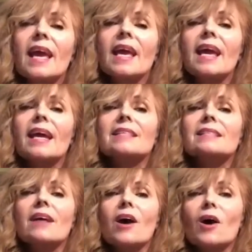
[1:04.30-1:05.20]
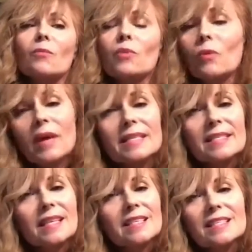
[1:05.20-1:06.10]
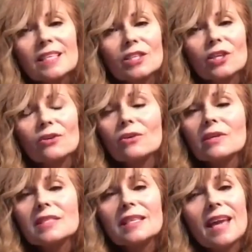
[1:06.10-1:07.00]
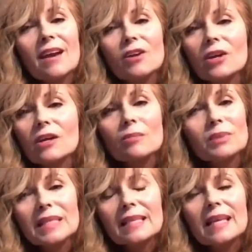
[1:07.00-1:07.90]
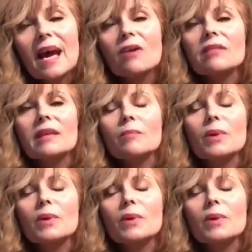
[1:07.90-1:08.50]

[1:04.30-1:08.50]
and we wanted to continue to get her completely healthy.